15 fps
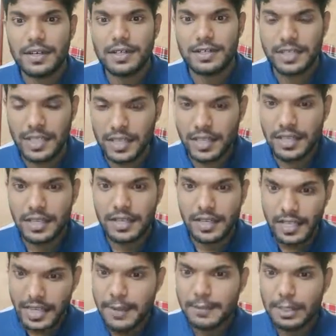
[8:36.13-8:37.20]
string.
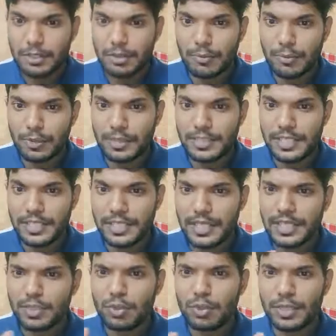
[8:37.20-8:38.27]
In Hepshine software string
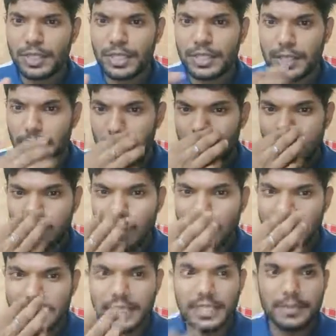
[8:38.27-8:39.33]
there is no change. So
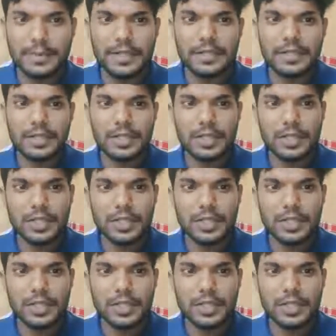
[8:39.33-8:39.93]
what is the difference?